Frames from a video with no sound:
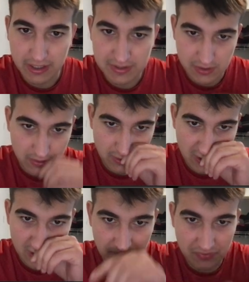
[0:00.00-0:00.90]
So
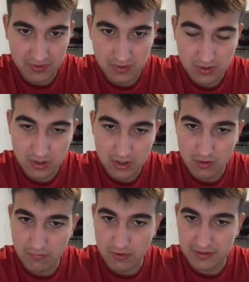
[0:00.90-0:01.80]
of
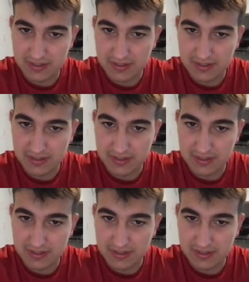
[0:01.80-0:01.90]
1